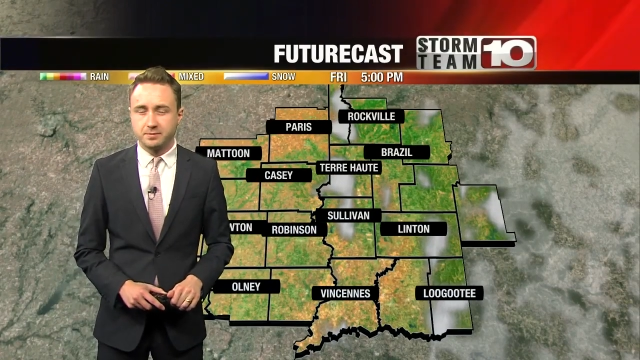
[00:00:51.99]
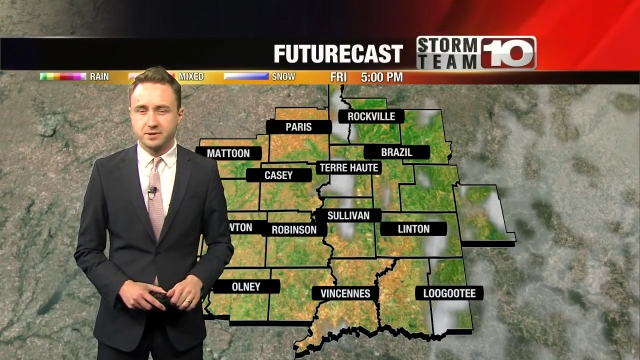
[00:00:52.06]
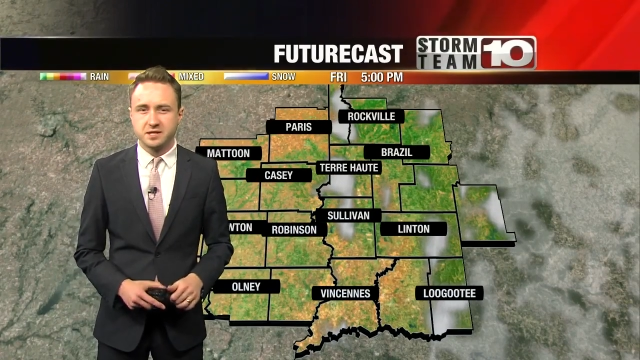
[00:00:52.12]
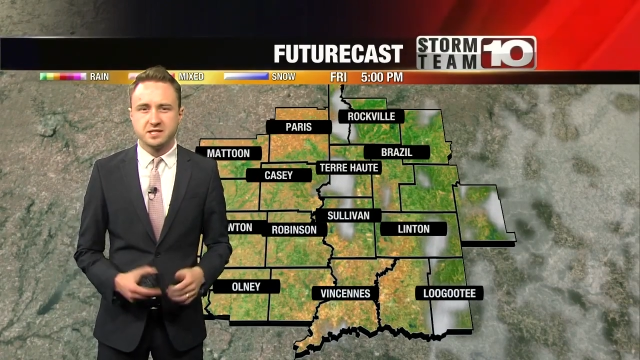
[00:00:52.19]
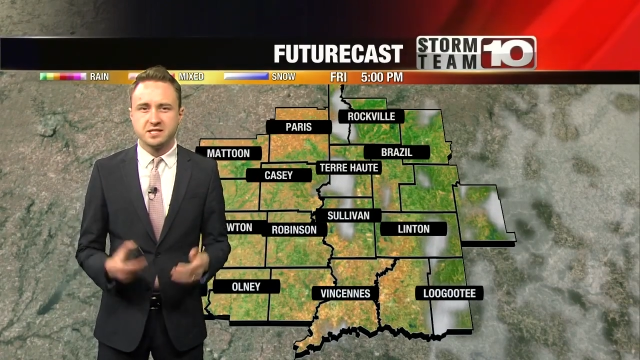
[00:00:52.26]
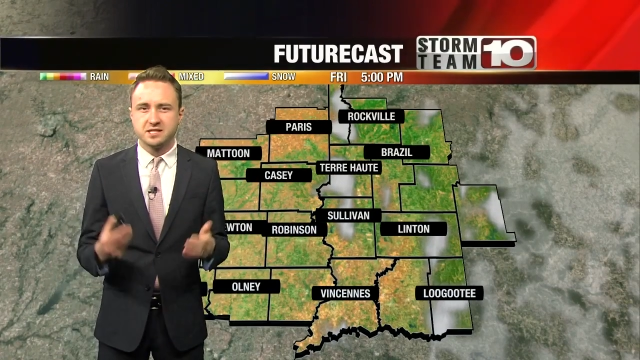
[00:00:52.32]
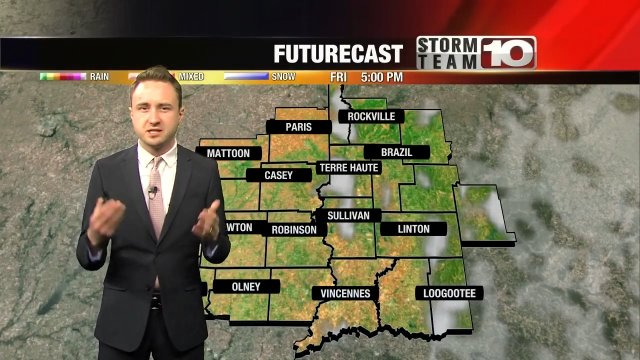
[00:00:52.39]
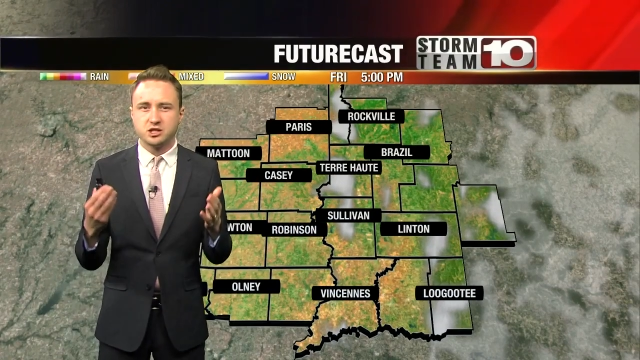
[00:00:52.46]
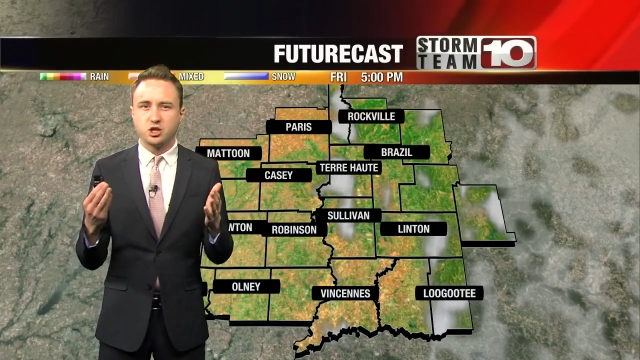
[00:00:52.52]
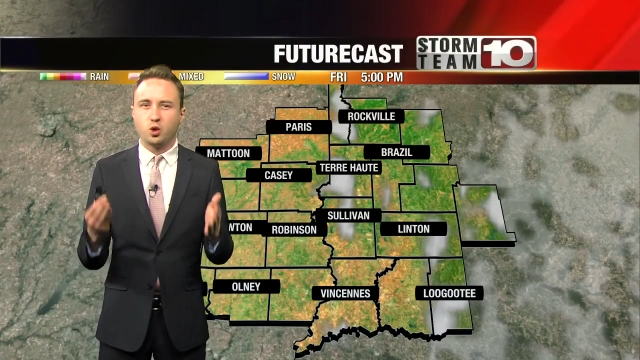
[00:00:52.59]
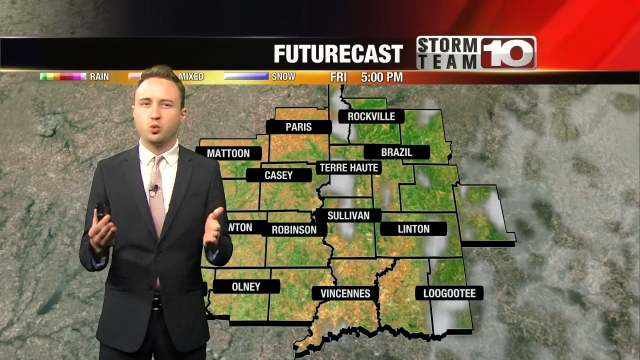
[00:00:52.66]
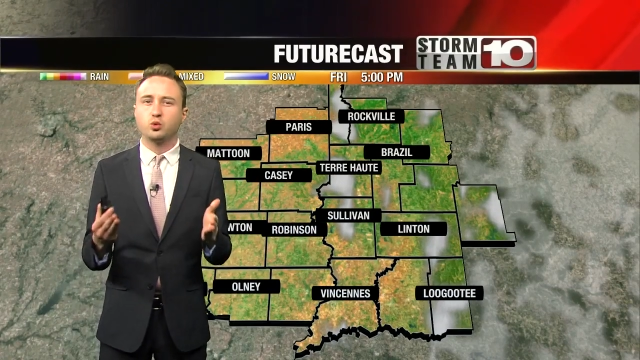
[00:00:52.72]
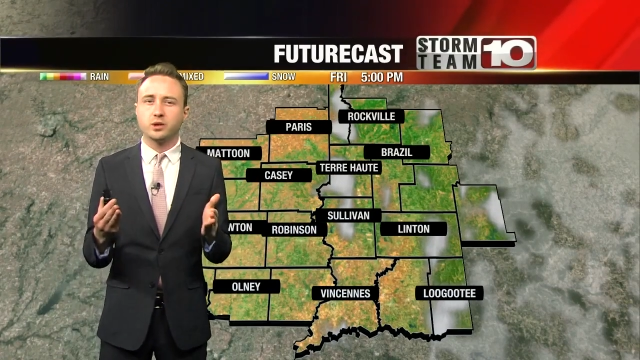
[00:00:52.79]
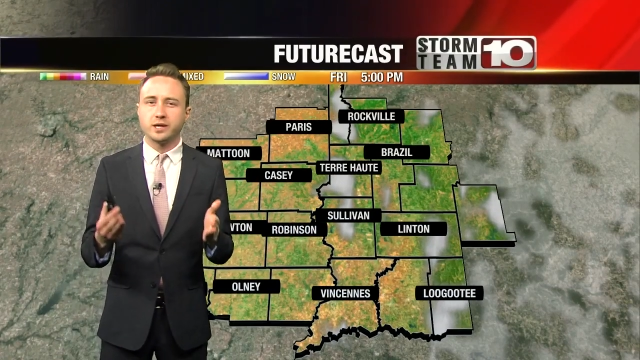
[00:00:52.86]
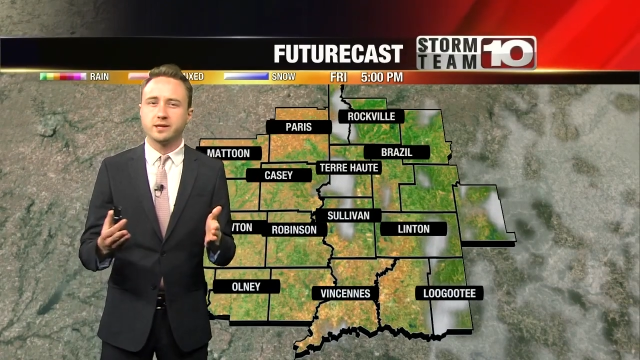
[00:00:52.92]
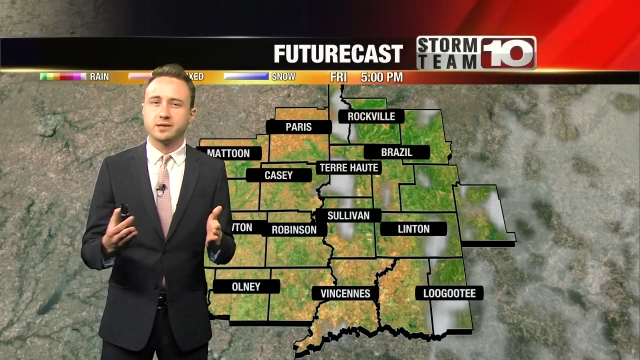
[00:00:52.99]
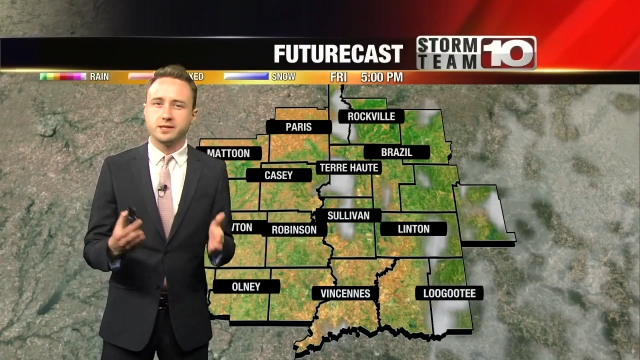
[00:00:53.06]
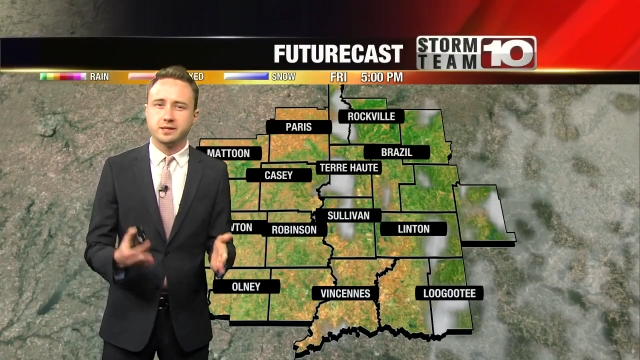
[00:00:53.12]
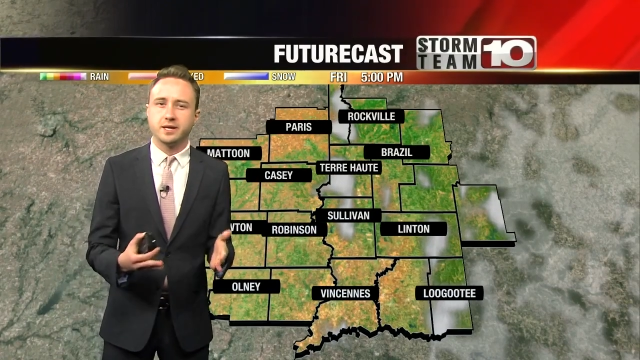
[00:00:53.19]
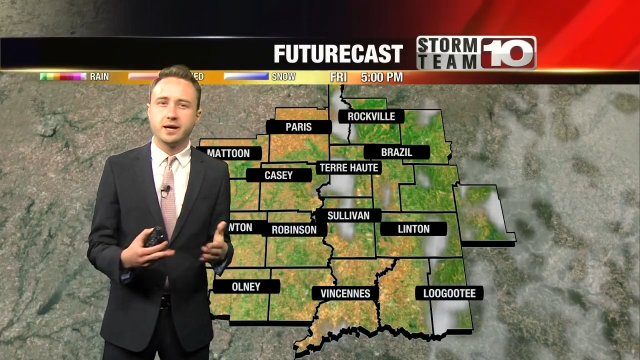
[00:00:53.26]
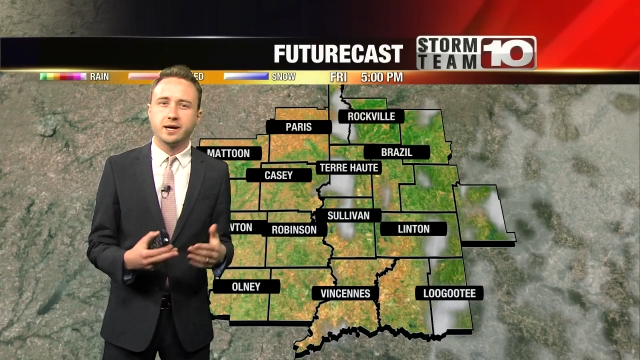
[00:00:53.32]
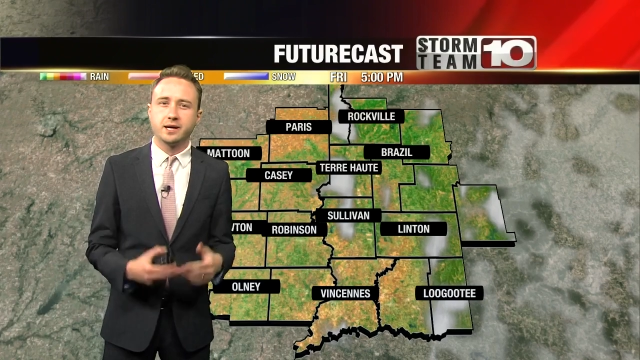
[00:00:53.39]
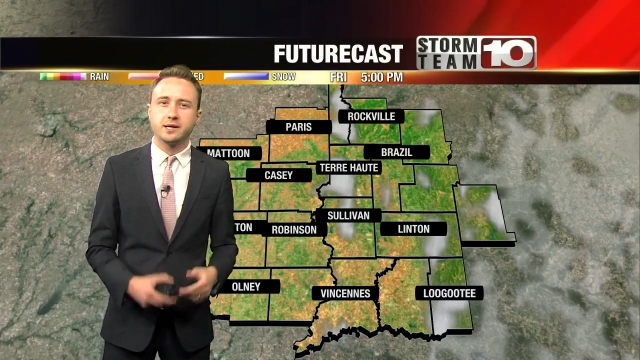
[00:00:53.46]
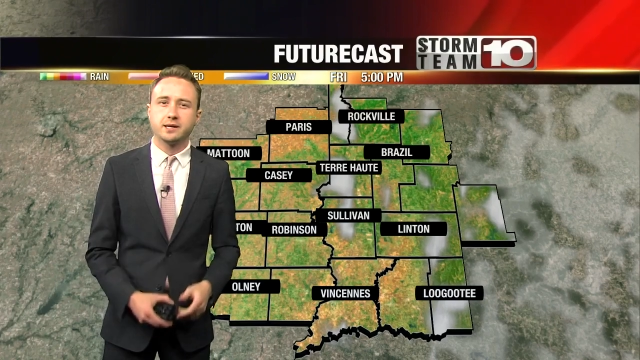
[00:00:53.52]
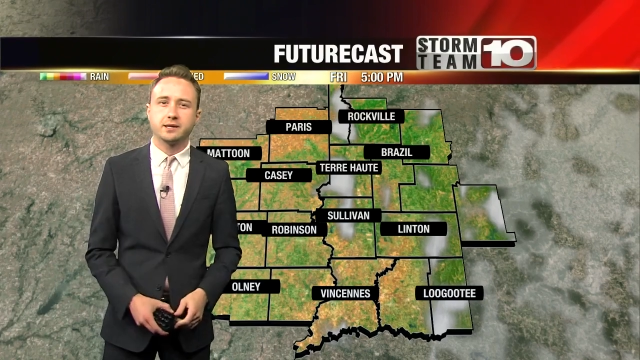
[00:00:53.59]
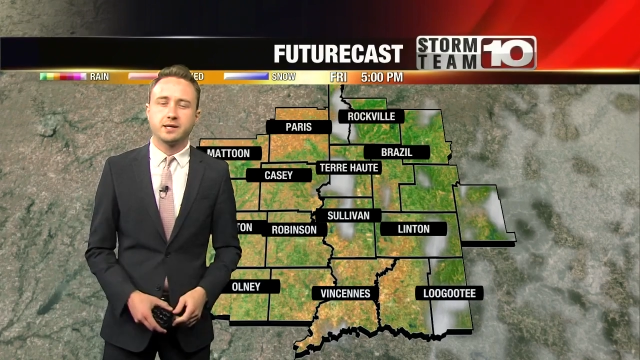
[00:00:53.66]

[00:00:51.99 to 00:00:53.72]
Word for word: But this is so late in the day